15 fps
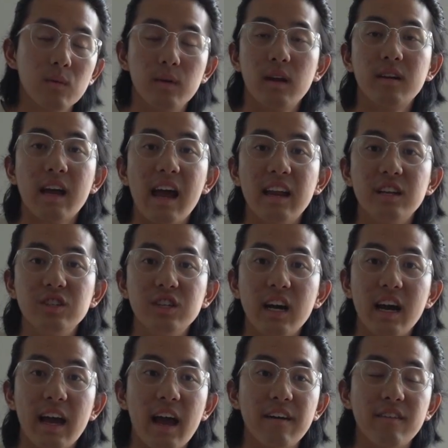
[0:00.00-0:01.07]
Without the energy
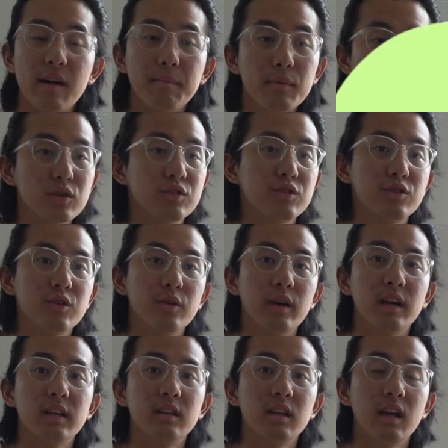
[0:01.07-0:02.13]
I have, I push through
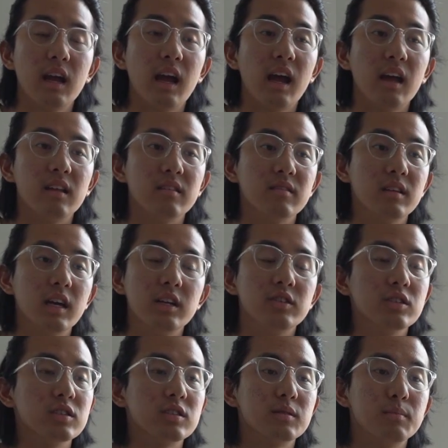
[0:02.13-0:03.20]
it, and it
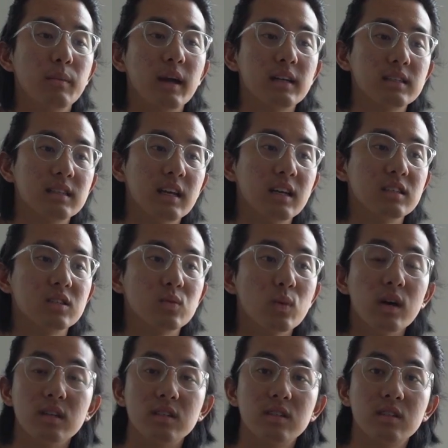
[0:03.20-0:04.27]
just makes things
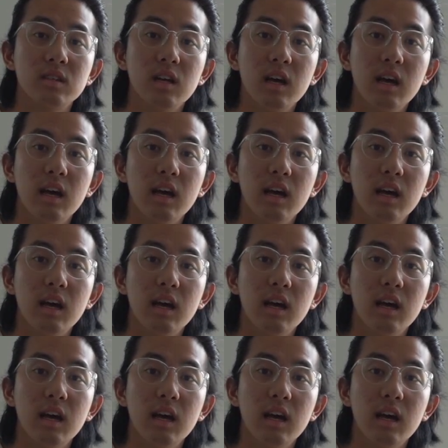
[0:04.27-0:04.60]
worse.